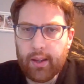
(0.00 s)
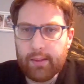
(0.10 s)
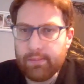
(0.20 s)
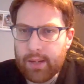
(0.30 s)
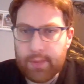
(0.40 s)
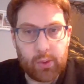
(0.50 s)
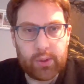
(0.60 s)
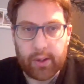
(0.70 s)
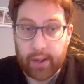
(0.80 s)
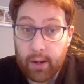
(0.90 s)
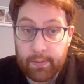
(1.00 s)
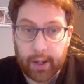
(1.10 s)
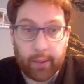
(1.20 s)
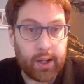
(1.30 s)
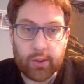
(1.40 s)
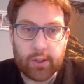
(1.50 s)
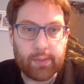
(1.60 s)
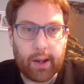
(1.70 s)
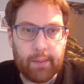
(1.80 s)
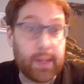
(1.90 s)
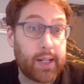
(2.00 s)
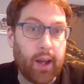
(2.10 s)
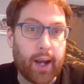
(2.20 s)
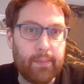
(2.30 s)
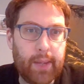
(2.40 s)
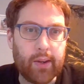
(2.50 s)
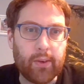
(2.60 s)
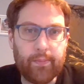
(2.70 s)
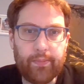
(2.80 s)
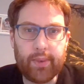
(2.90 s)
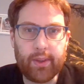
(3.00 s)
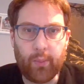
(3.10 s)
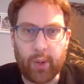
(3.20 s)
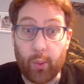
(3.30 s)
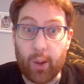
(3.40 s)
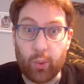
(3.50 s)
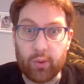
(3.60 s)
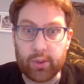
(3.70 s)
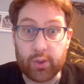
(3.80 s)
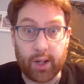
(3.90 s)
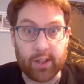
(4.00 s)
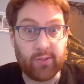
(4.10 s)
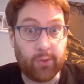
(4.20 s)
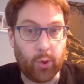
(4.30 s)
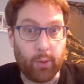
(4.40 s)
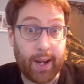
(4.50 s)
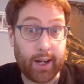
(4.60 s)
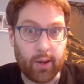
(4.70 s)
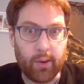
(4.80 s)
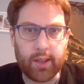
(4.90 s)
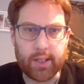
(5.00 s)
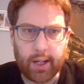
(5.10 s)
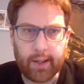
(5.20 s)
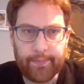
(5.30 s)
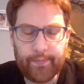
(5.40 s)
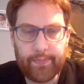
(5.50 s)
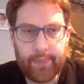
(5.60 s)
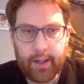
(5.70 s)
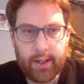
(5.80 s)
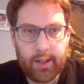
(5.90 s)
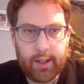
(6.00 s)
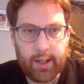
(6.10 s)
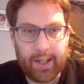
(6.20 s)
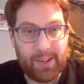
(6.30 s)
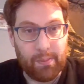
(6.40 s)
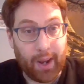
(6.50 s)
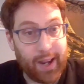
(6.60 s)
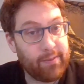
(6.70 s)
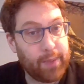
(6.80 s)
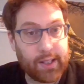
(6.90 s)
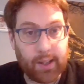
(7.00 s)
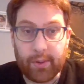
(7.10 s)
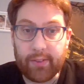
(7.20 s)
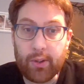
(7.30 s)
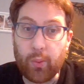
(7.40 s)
Maybe also the opening where it talks about a midnight meal, when a werewolf would transform and go hunting. You might have picked up on a few